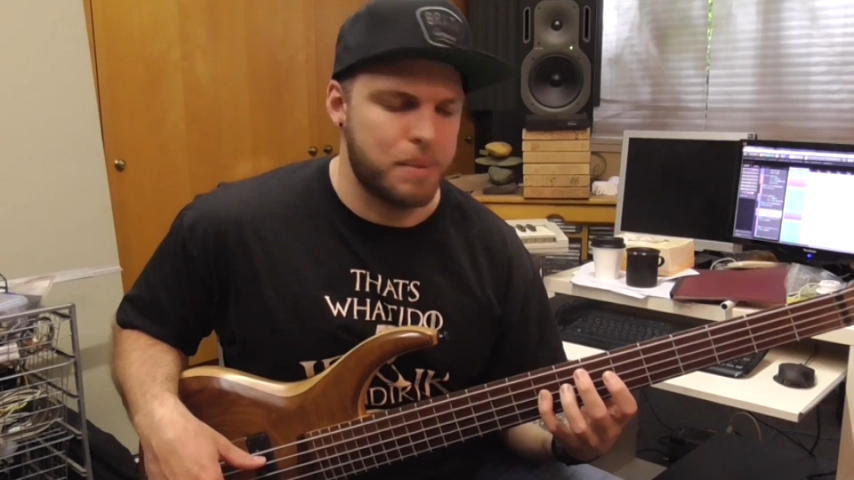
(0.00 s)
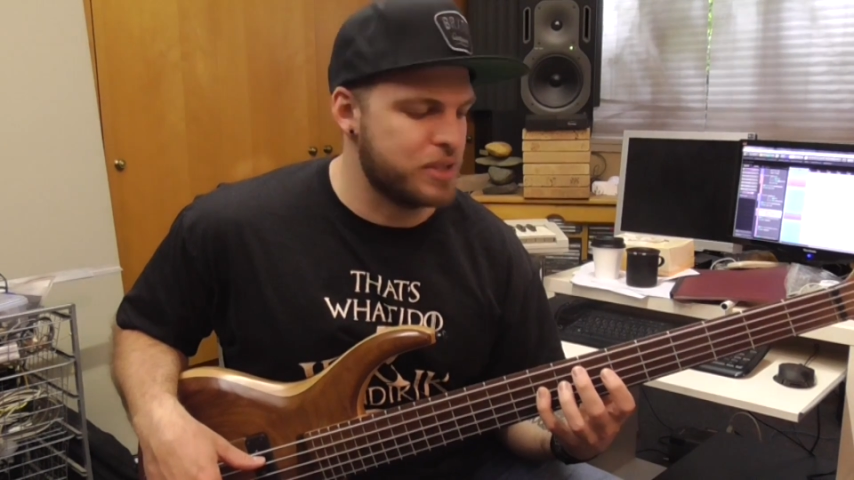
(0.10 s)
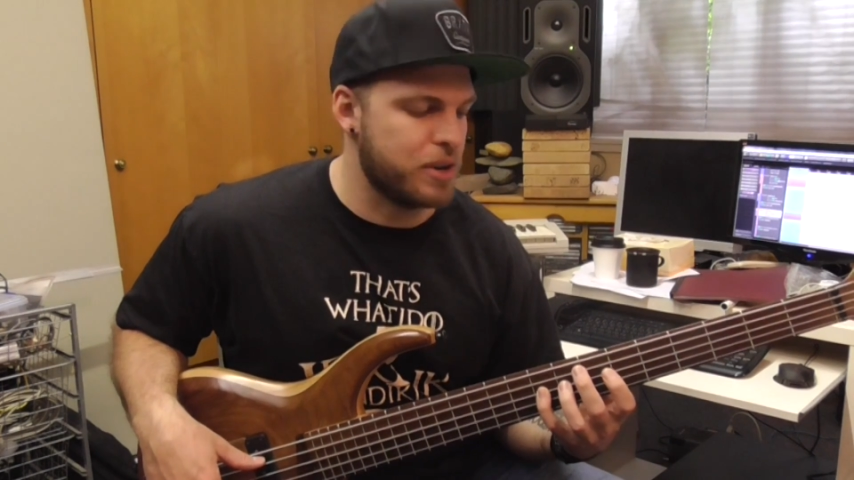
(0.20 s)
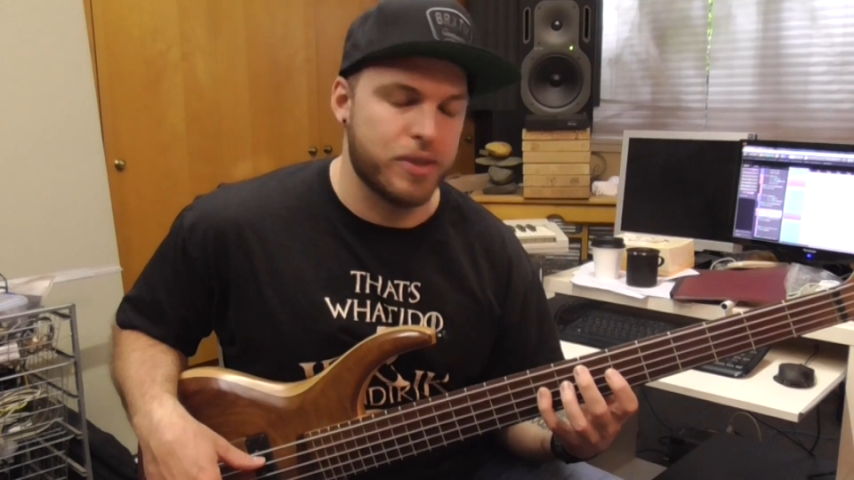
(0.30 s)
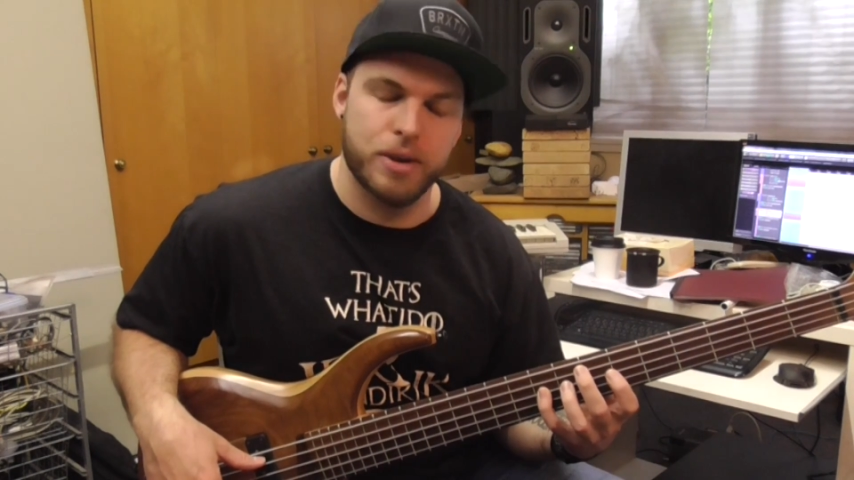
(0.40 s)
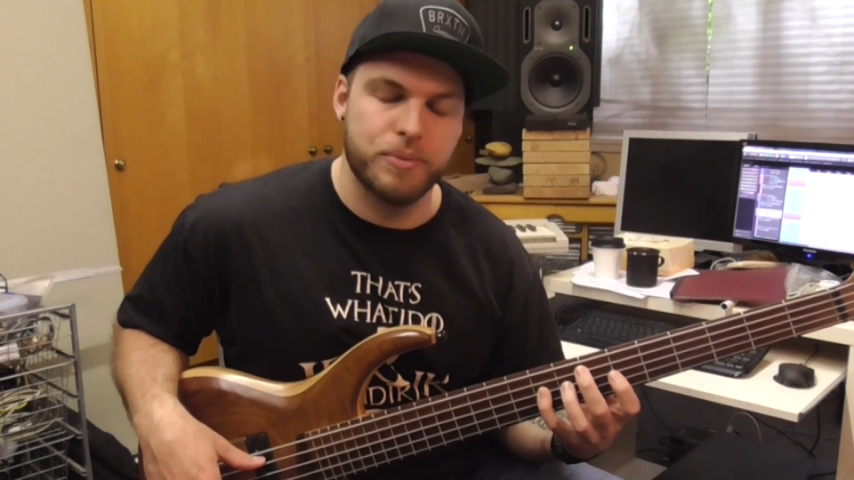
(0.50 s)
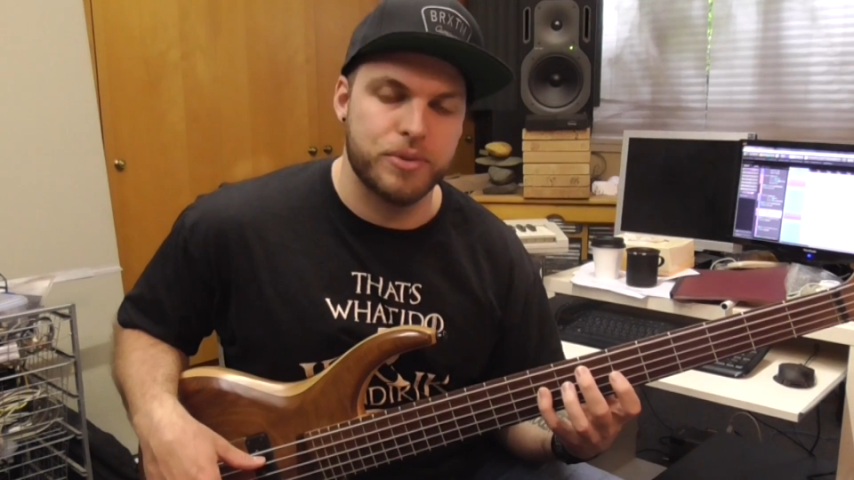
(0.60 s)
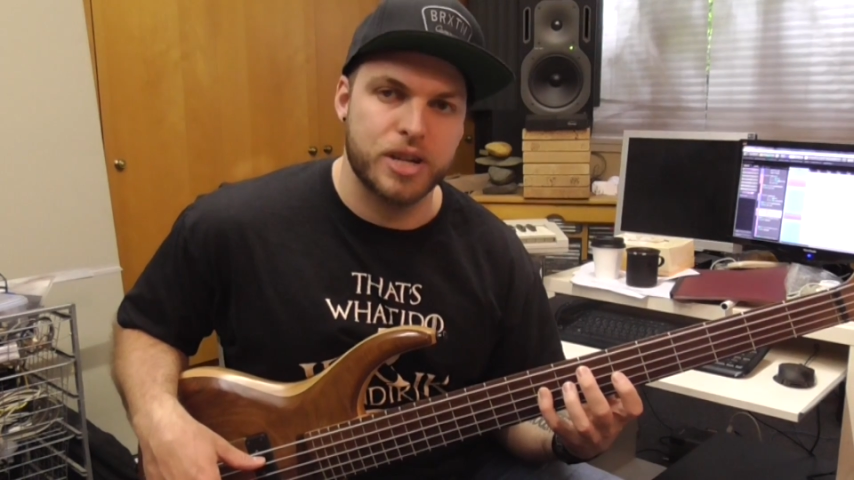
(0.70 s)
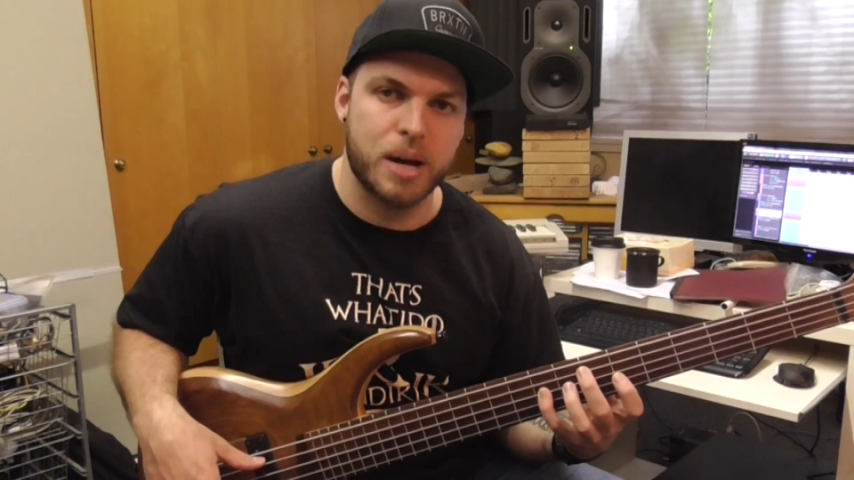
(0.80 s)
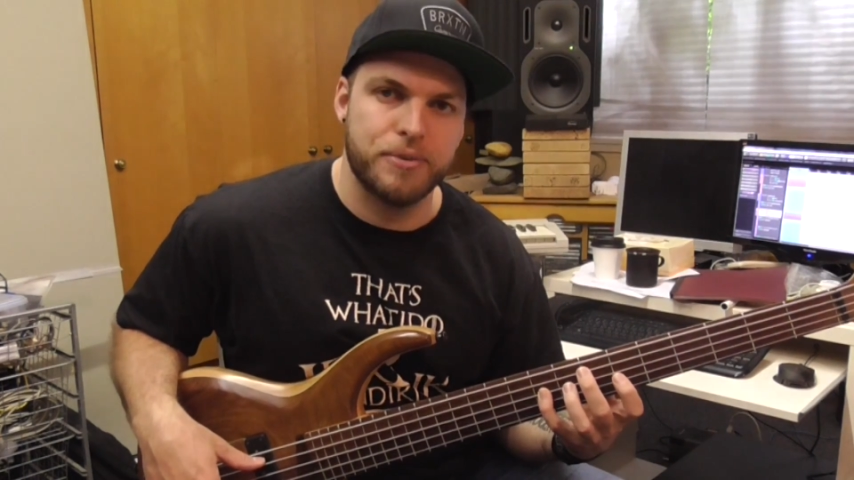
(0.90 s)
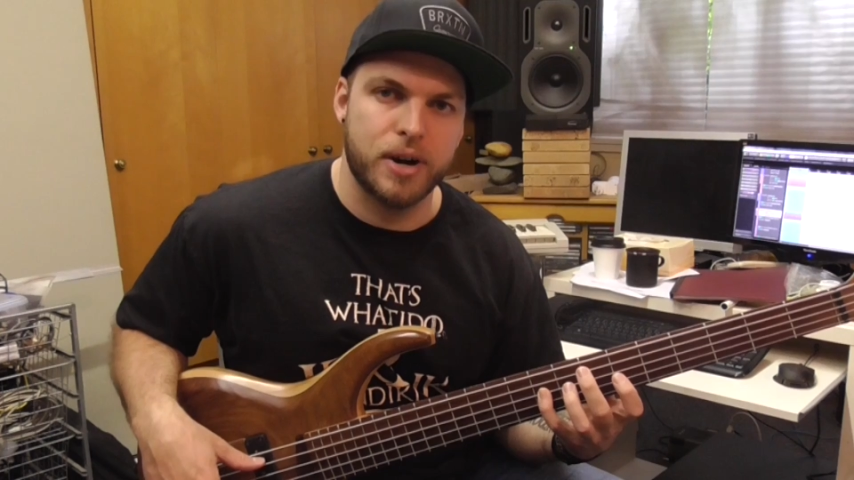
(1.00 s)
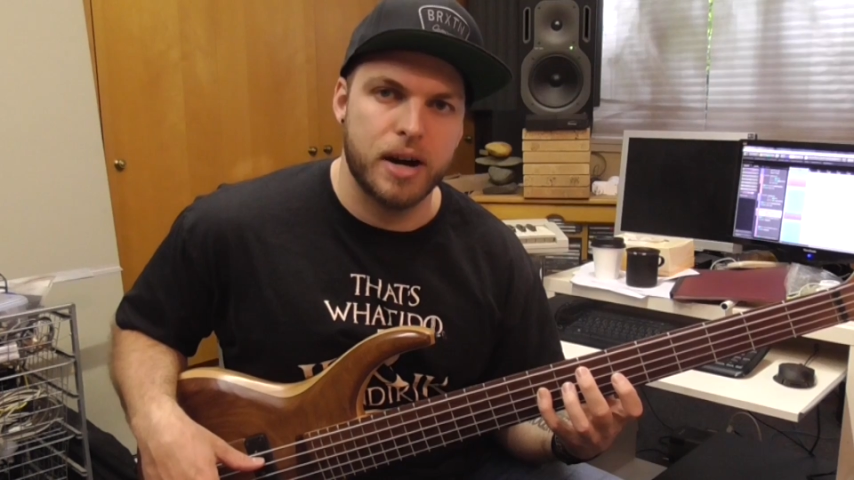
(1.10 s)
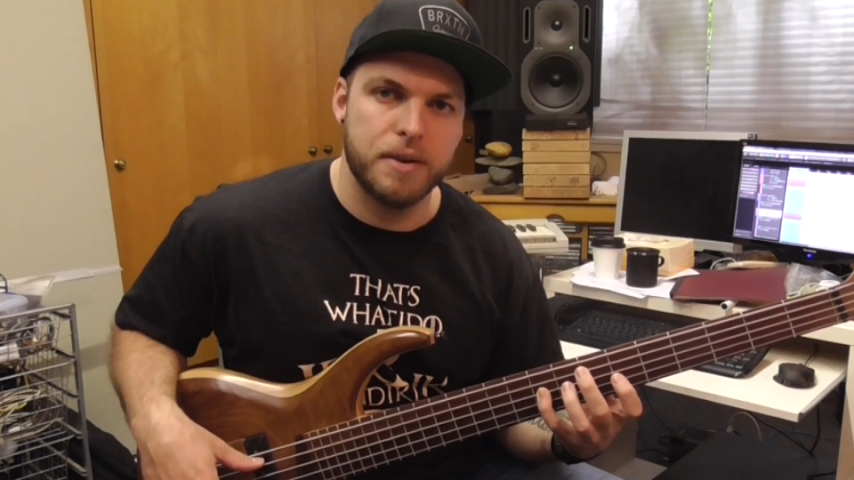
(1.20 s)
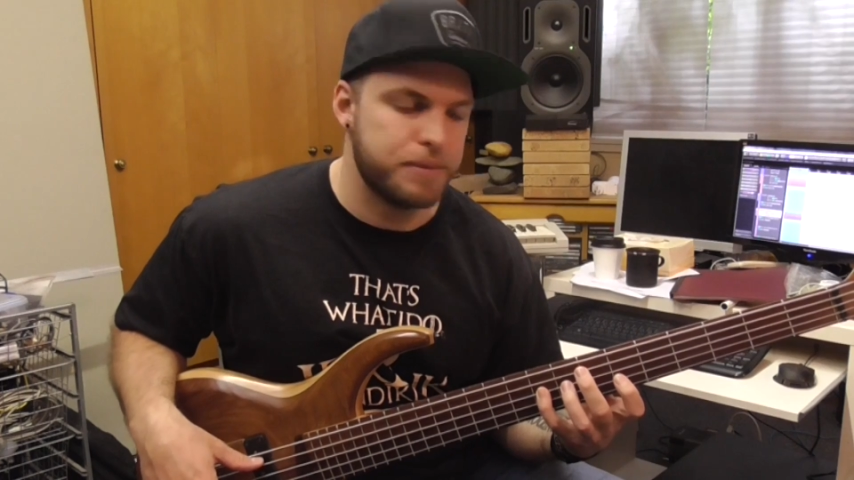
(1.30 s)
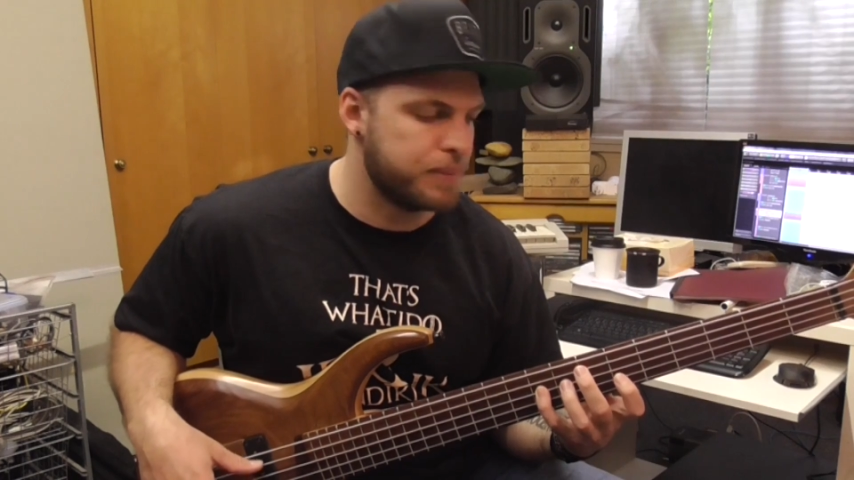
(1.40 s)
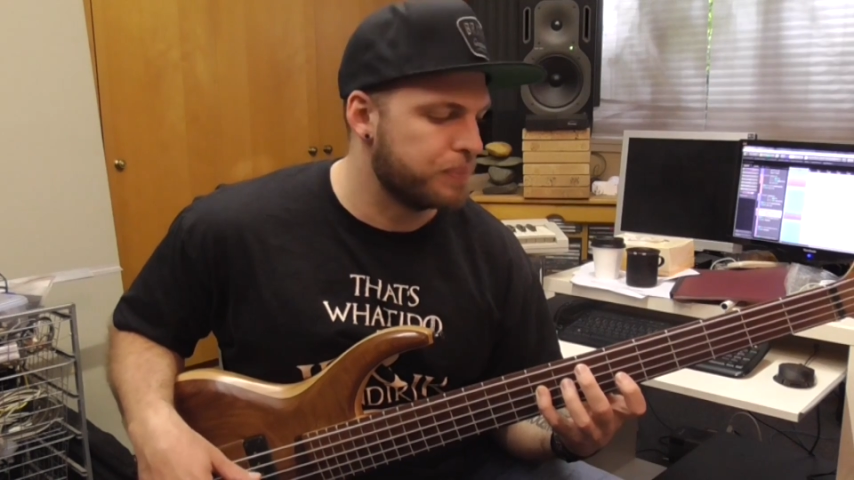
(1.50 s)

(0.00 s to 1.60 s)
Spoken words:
the sharp 5,